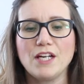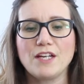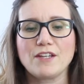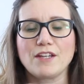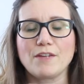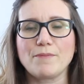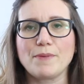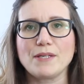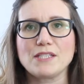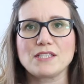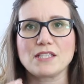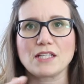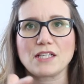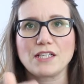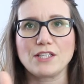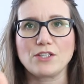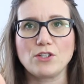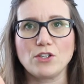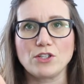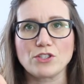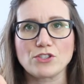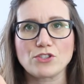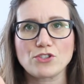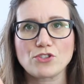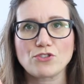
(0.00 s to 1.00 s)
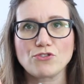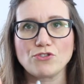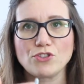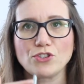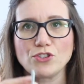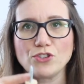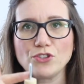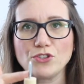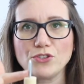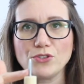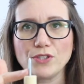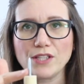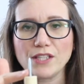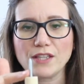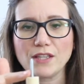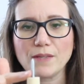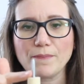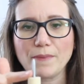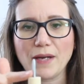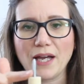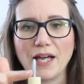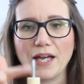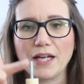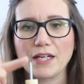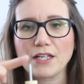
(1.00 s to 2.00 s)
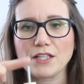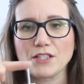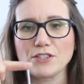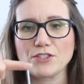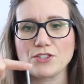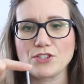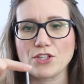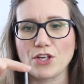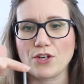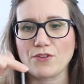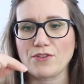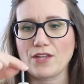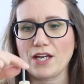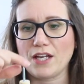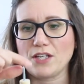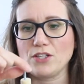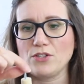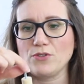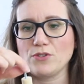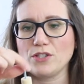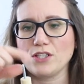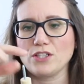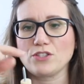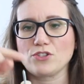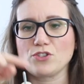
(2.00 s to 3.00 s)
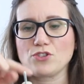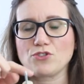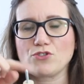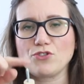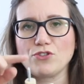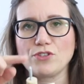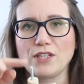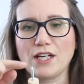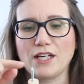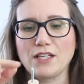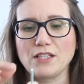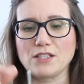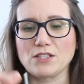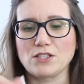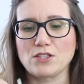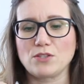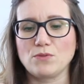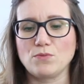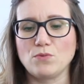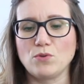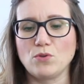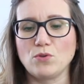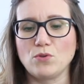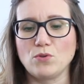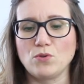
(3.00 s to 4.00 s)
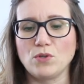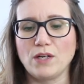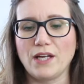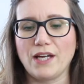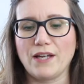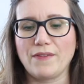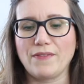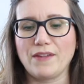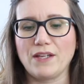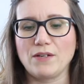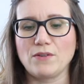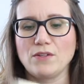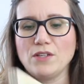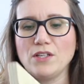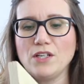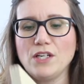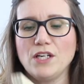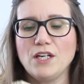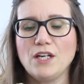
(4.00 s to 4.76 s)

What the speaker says: They basically got a screw in the back so that you can screw that into the wall, and then